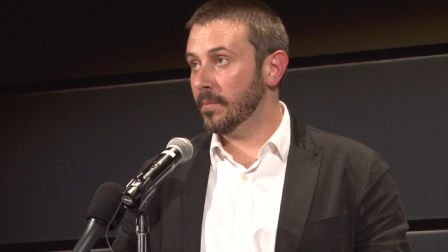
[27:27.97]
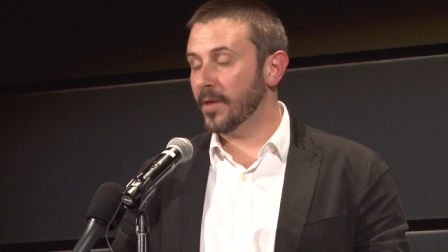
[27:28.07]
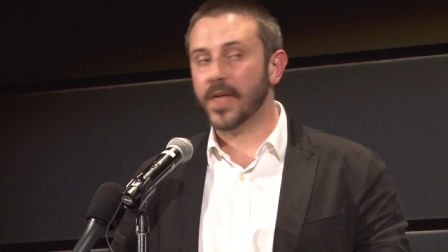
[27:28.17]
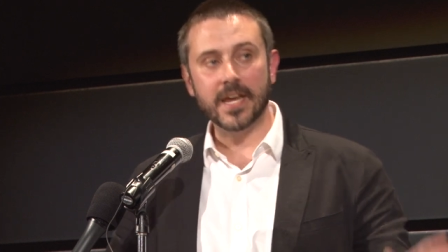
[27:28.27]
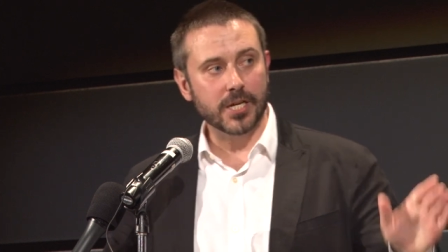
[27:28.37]

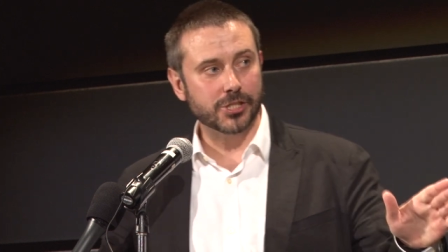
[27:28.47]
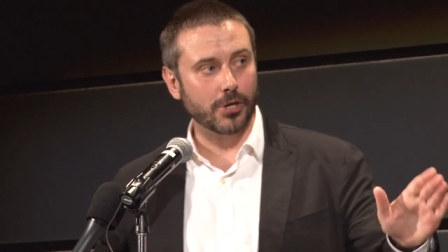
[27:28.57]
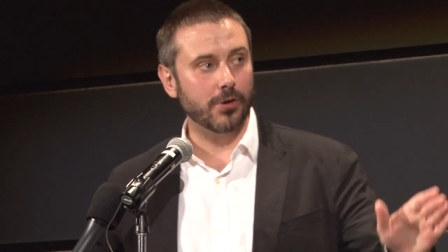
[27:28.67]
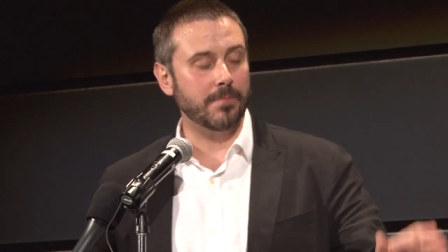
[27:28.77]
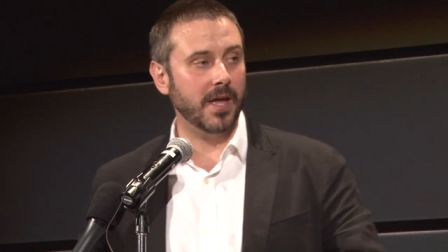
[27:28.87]
But then he
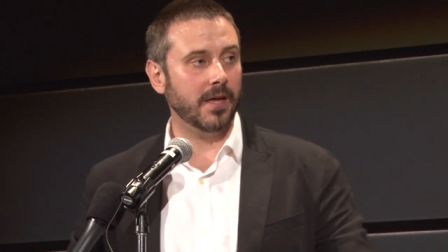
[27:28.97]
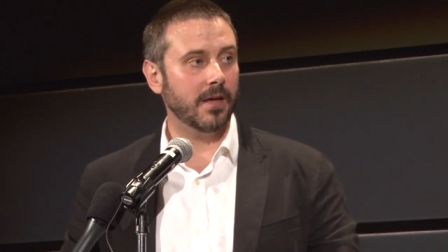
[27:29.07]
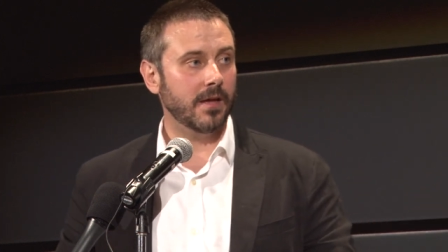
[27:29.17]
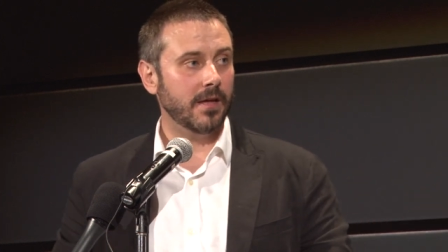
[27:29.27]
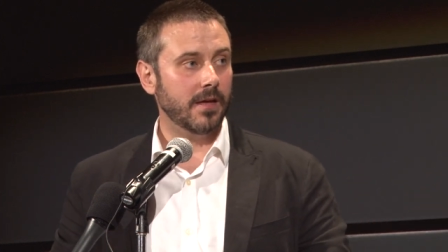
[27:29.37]
assured
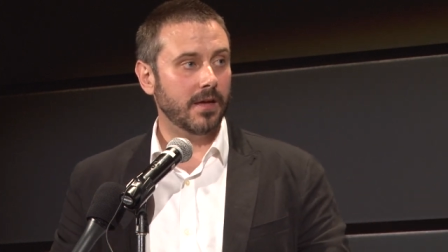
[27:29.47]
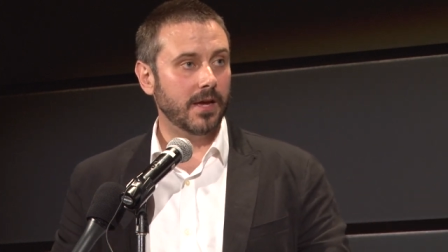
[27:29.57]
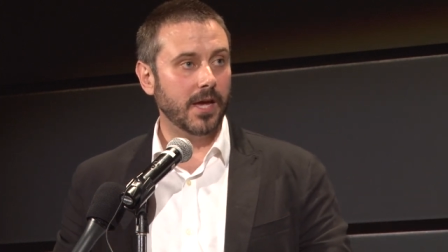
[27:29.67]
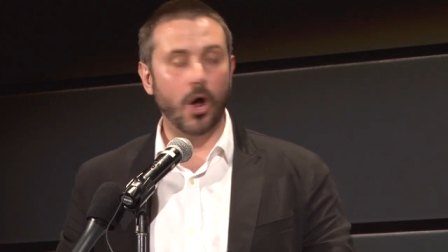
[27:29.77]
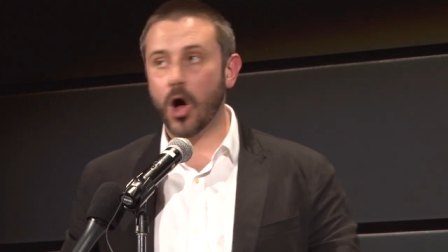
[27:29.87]
me
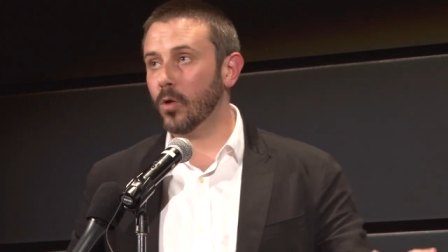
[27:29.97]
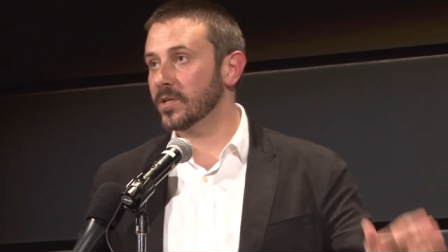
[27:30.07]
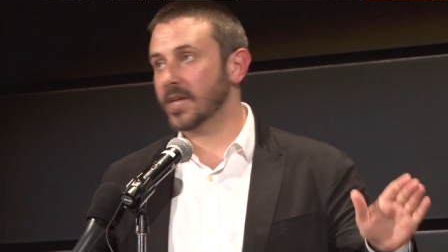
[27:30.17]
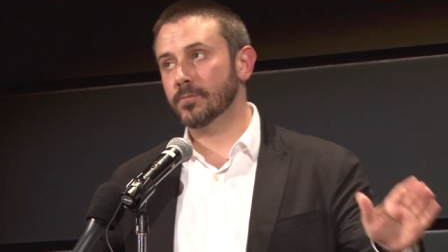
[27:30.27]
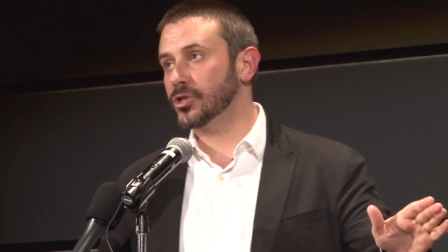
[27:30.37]
it all
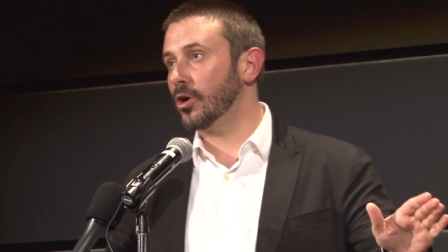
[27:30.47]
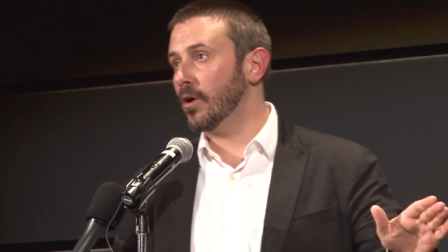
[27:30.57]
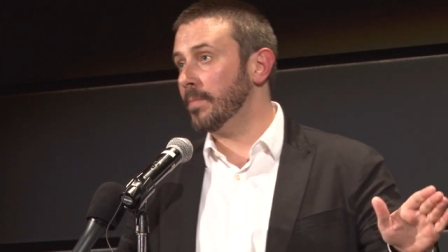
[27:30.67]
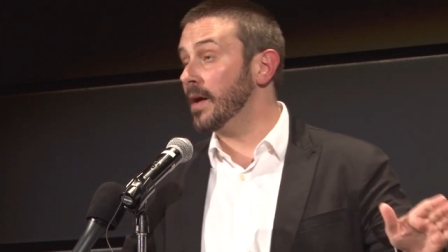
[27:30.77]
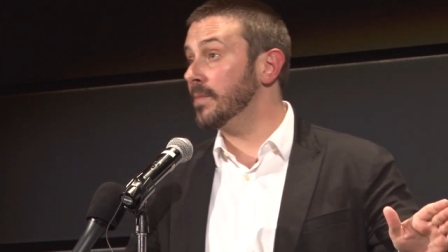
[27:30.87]
was, I'm
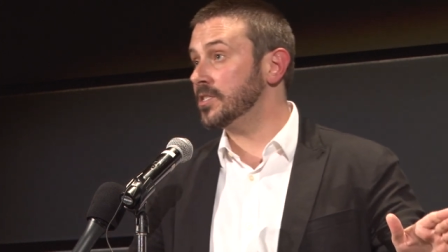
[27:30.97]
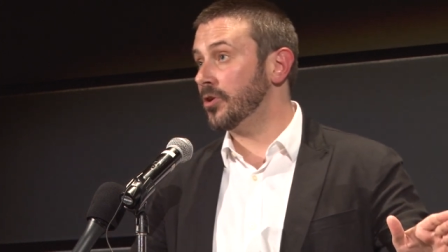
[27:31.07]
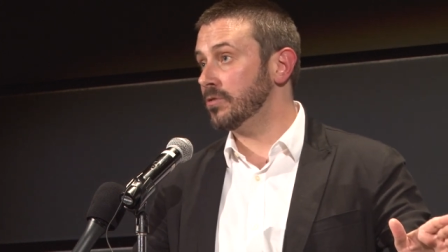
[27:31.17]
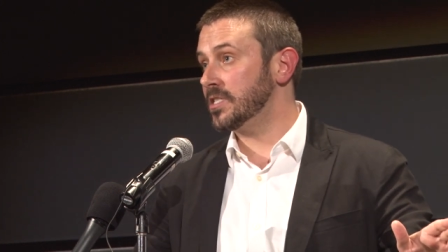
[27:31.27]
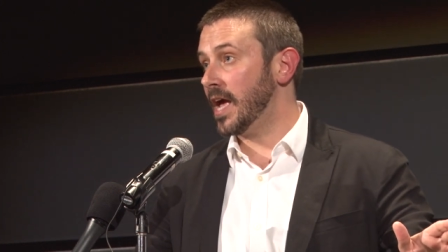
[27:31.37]
sure, a big
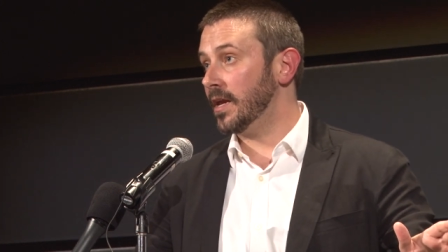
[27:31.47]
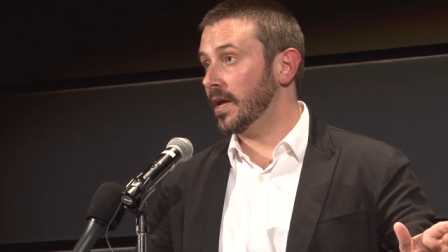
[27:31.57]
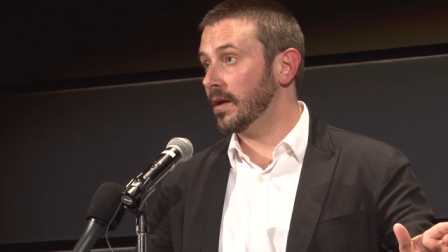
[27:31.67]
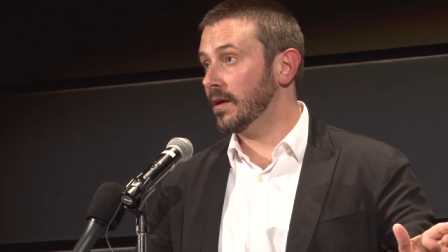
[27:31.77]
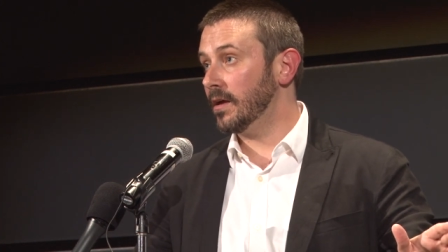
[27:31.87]

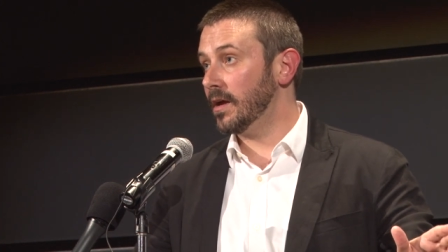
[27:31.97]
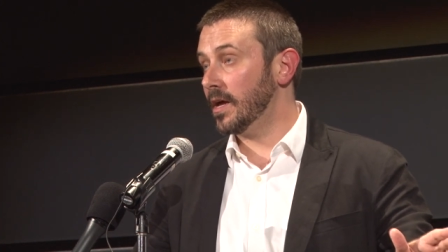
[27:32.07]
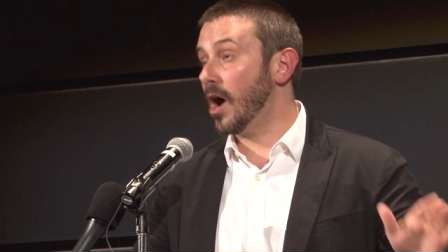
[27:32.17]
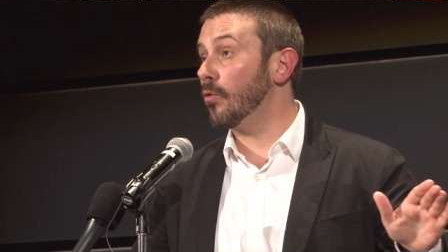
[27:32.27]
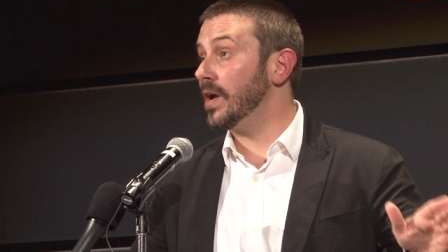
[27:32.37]
misunderstanding,
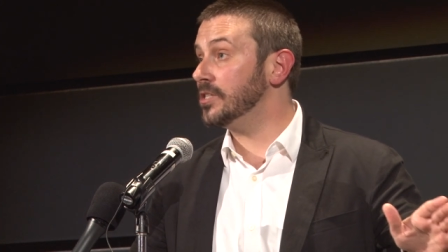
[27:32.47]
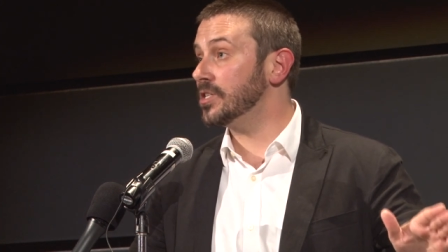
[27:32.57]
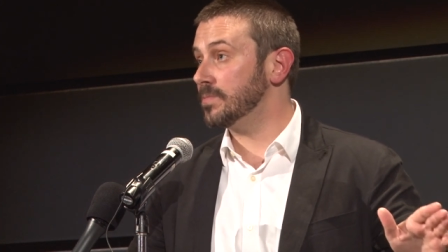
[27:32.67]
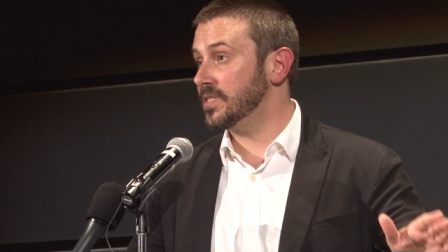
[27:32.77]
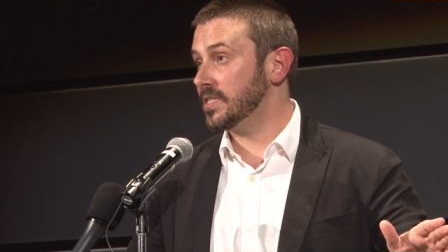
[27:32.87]
an
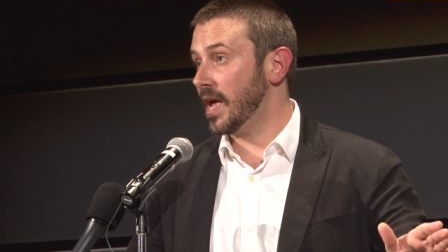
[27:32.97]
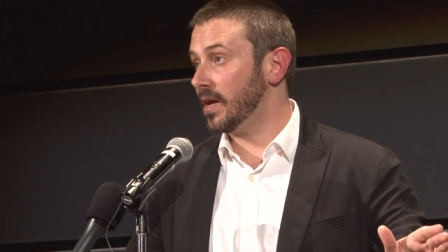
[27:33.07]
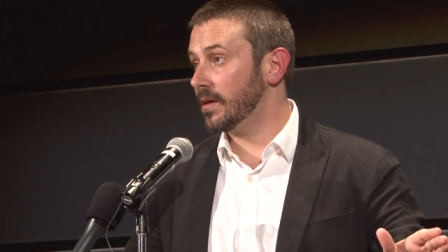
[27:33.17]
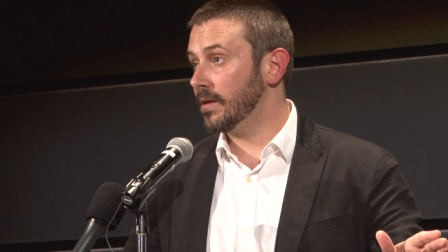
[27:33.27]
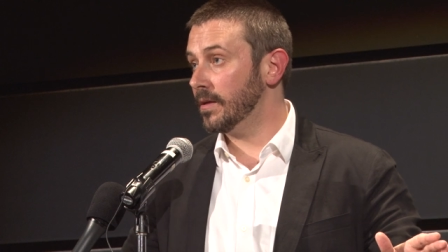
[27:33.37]
outrageous mistake.